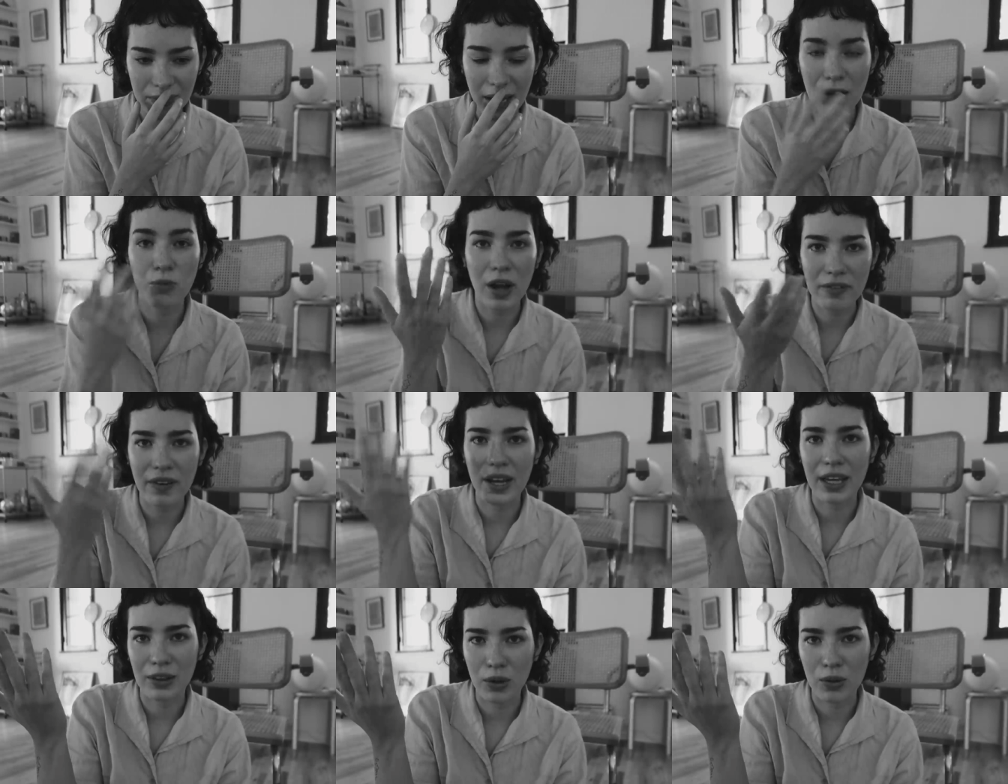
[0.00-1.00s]
had Wi-Fi
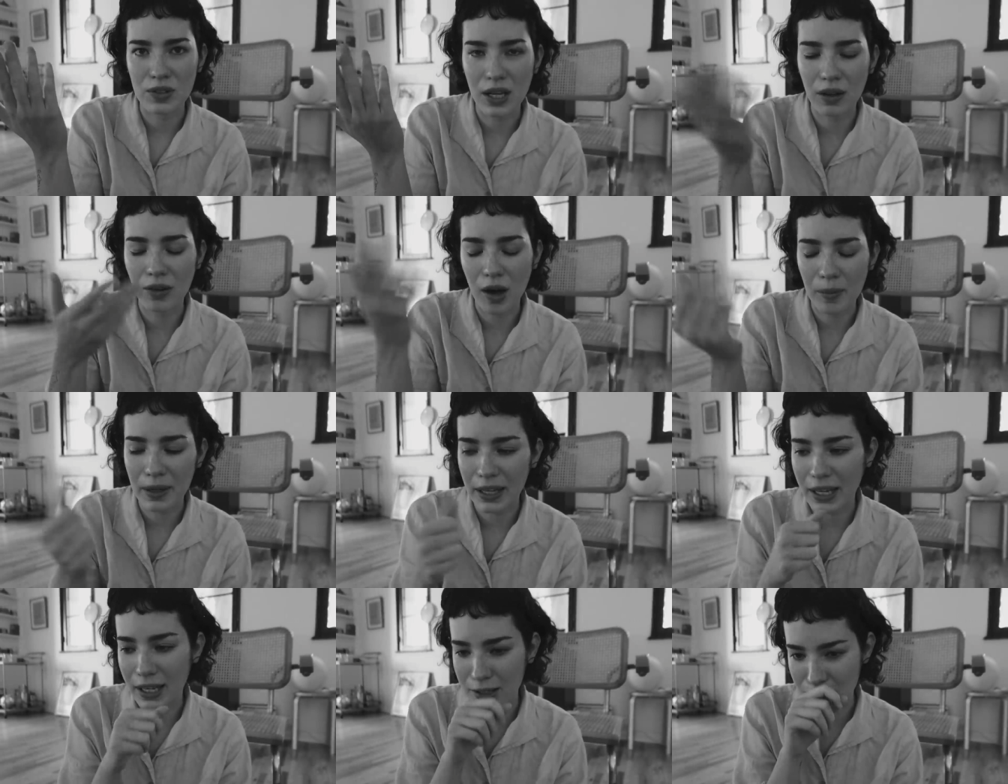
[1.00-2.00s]
in the hotel lobby
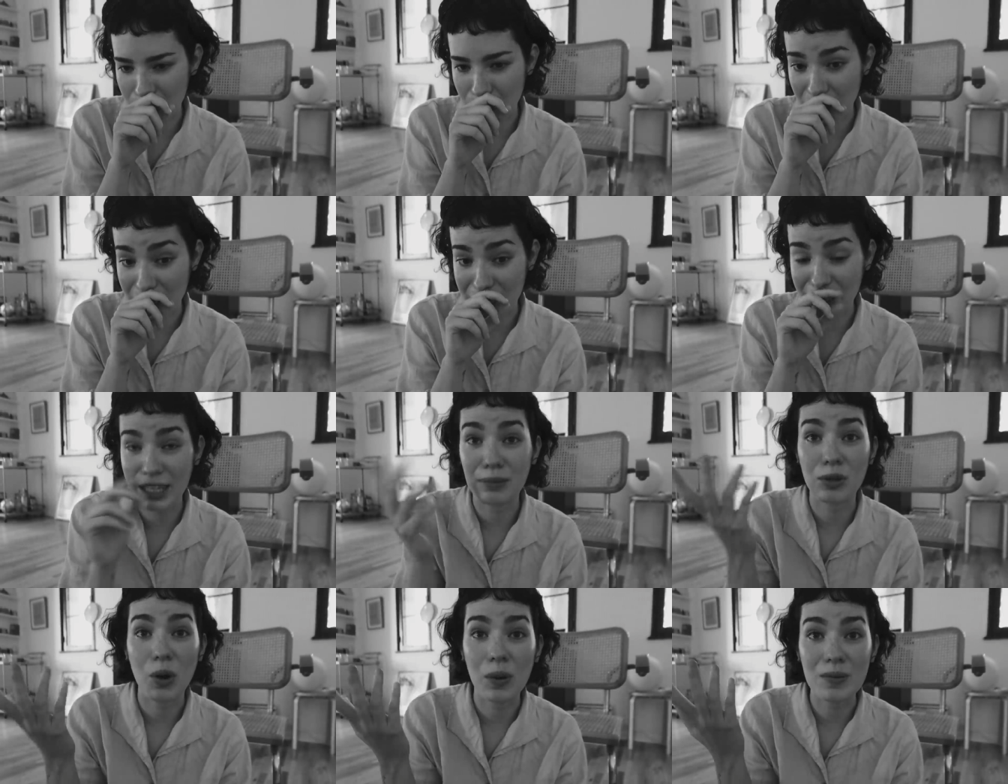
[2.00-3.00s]
and I just wanted to let him
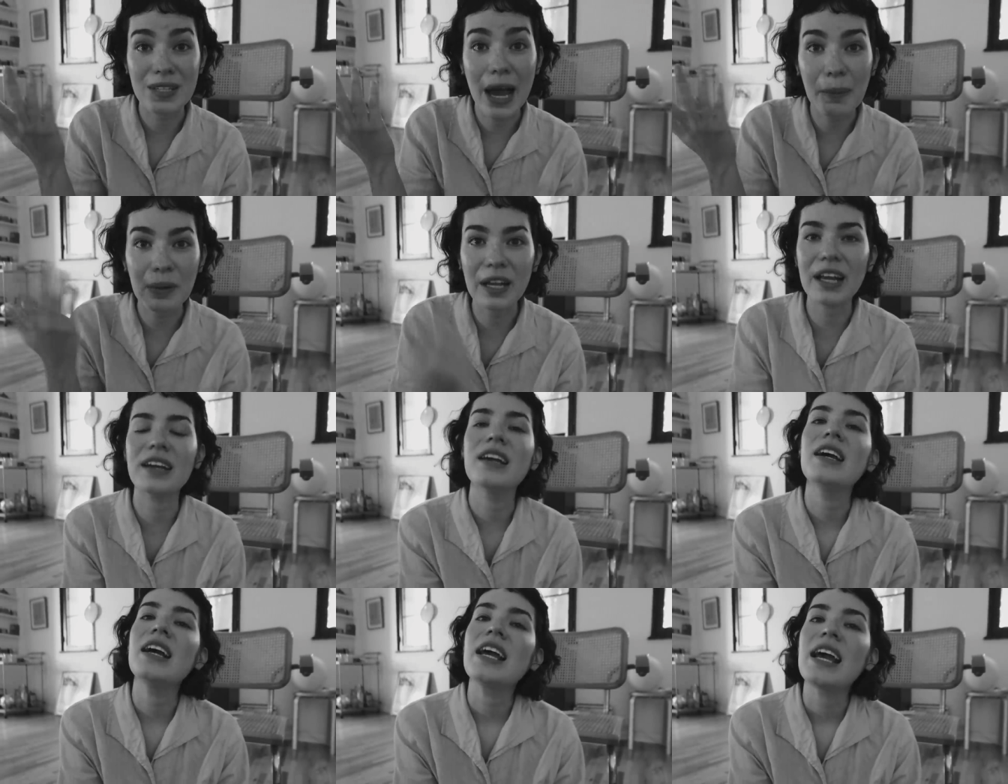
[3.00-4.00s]
know what was
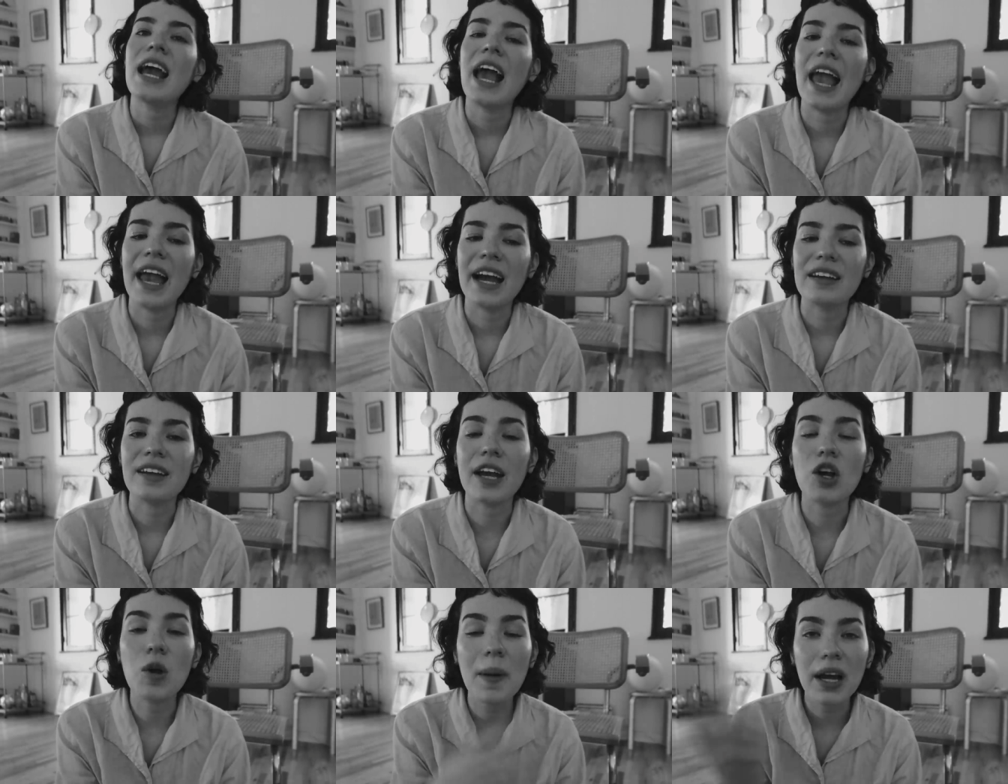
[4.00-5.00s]
happening. And I
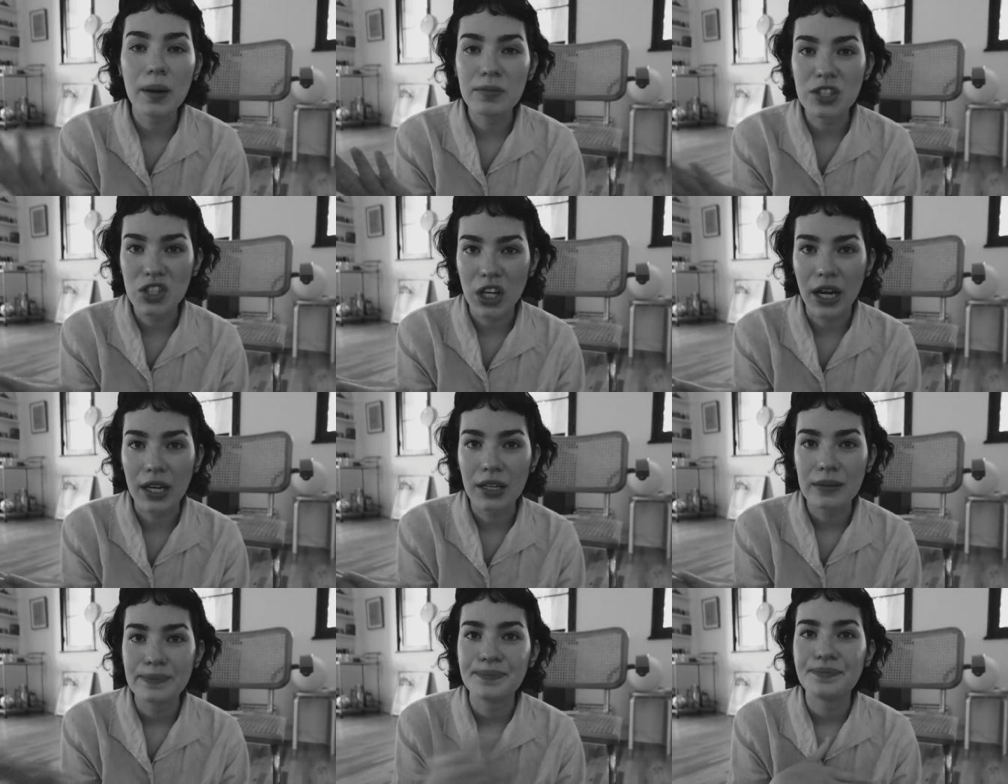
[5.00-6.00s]
go back up to
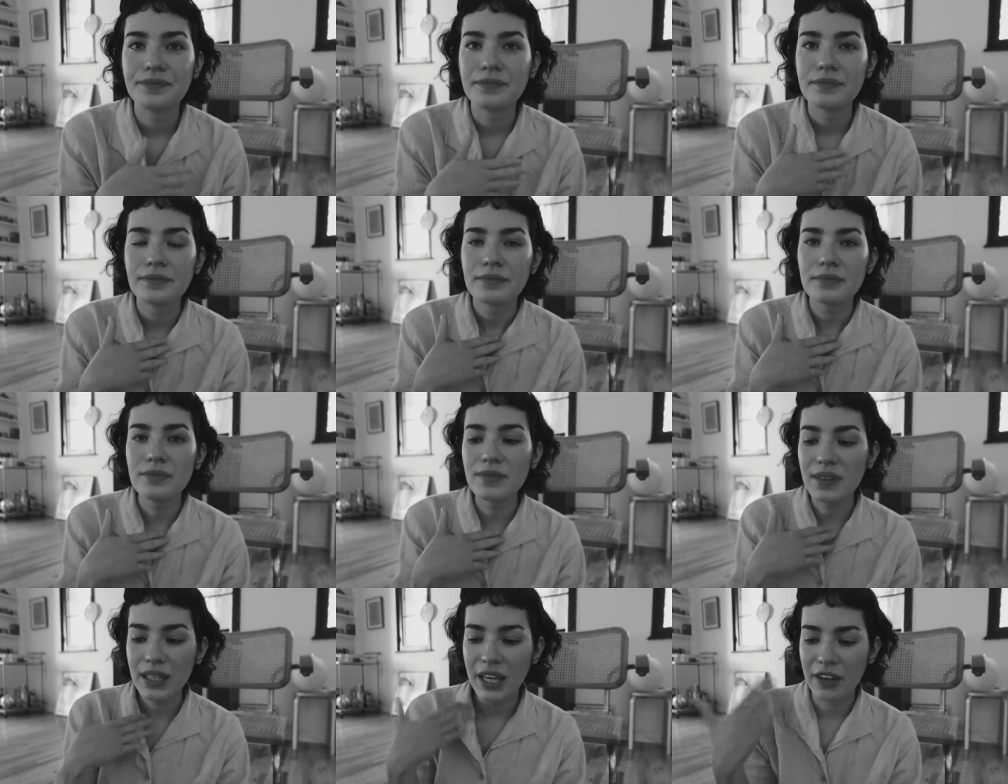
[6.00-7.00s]
check
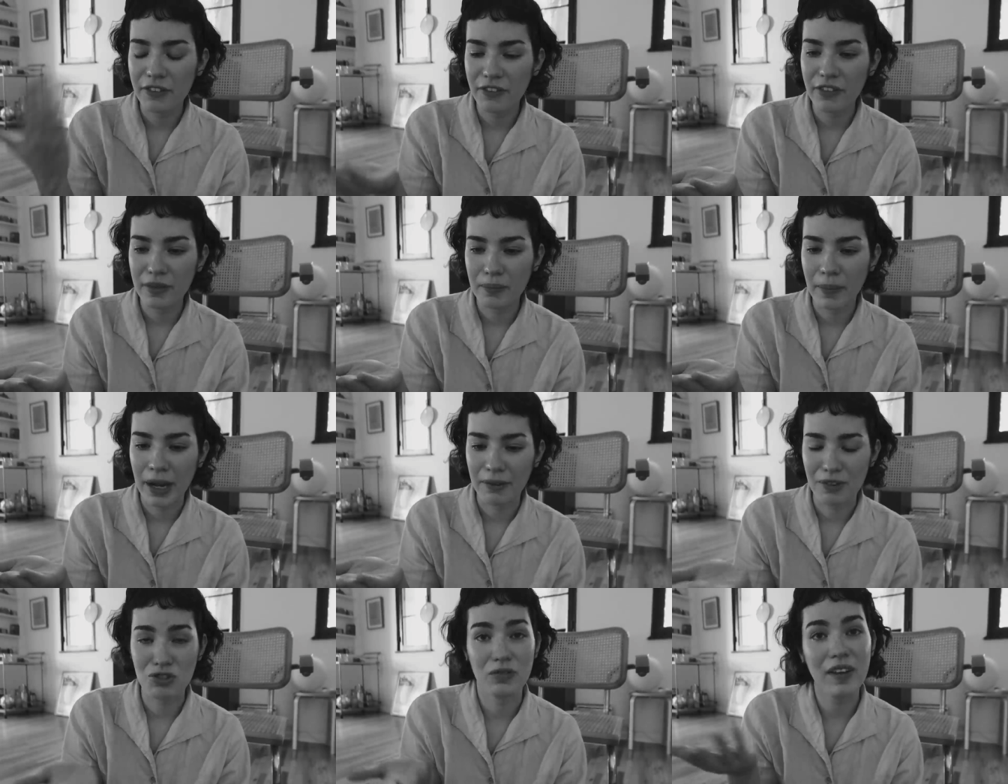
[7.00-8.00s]
if my
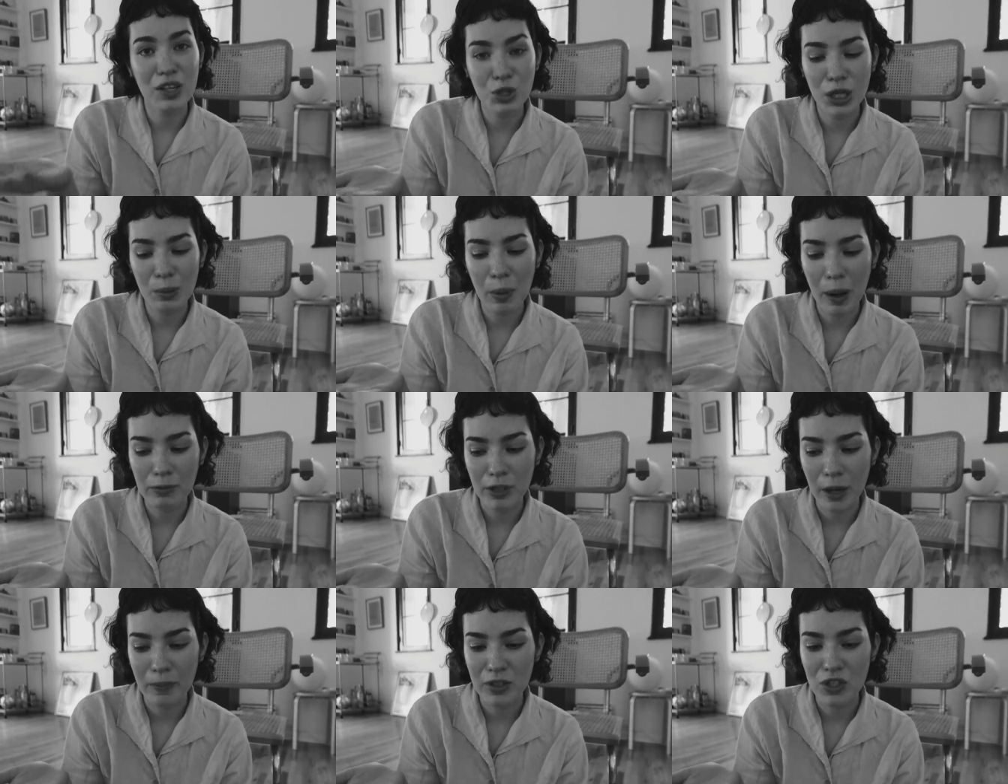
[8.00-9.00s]
reservation had popped
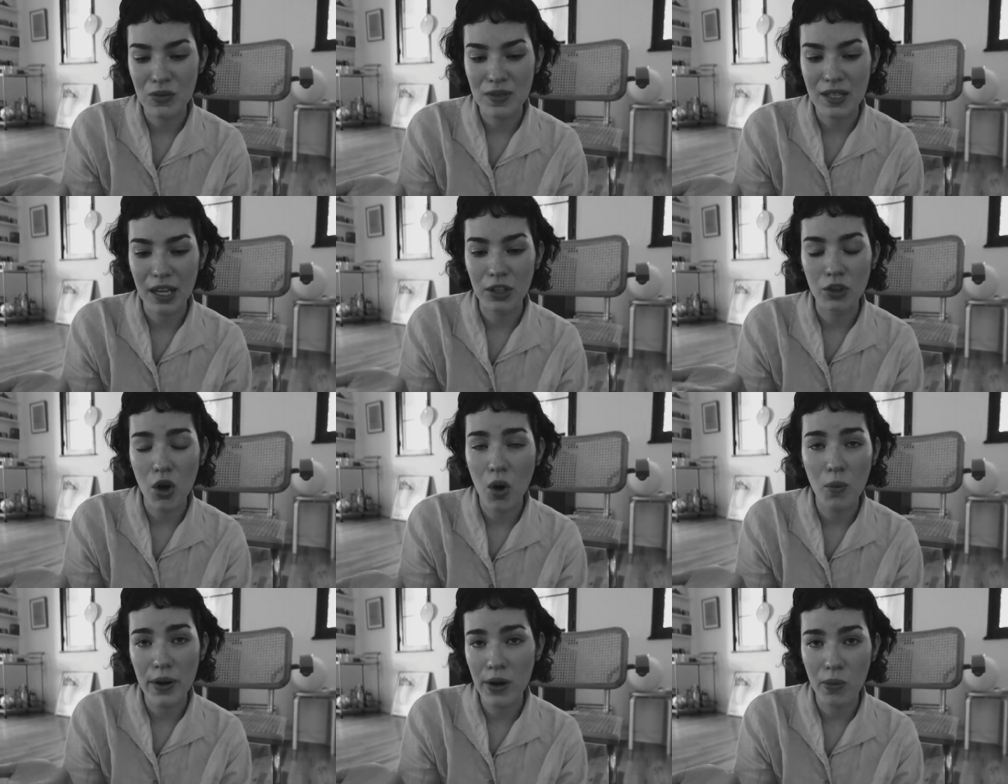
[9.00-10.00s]
up, and she was like,
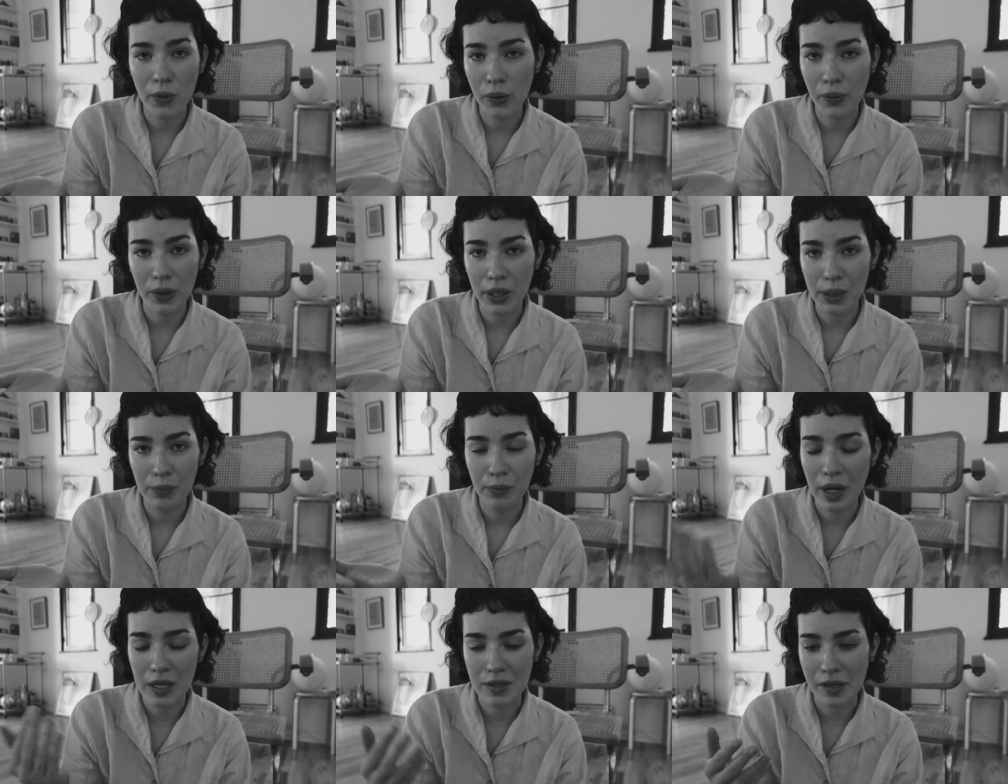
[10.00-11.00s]
no, we don't work with
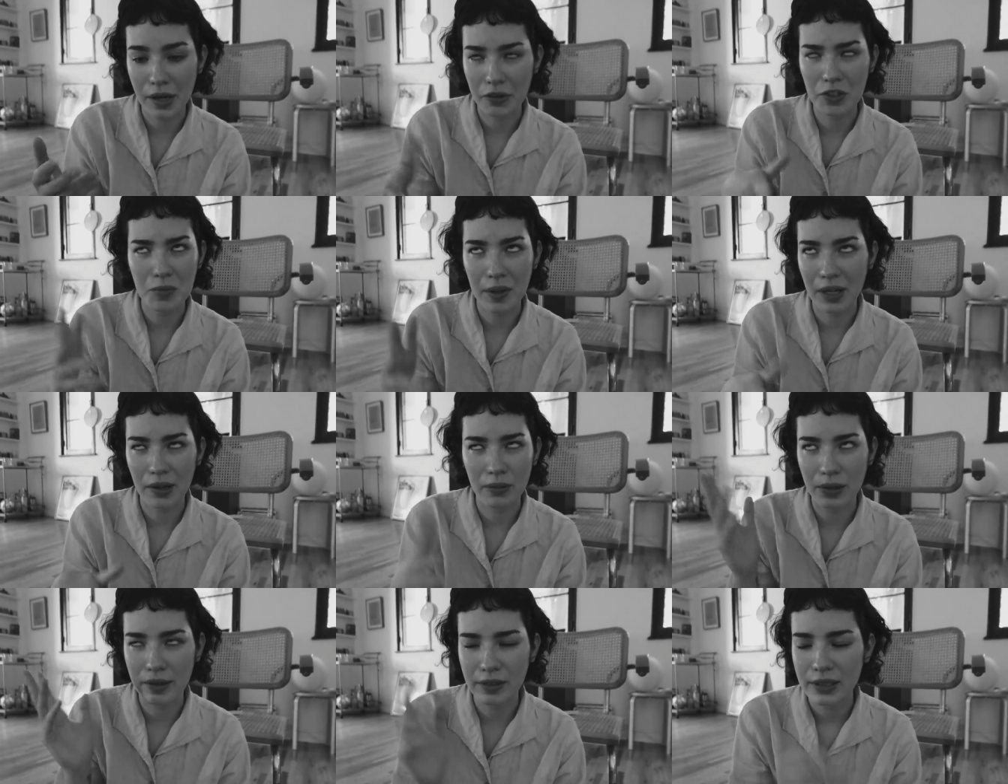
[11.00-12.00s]
Priceline or Expedia or
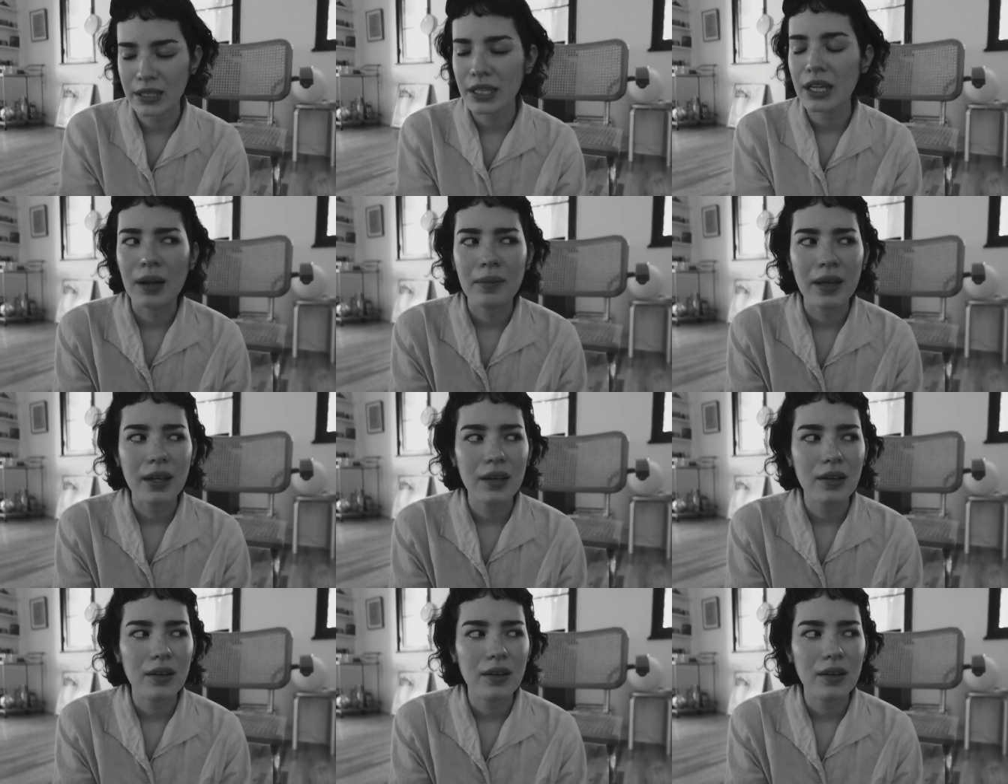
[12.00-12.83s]
whatever. And I'm like,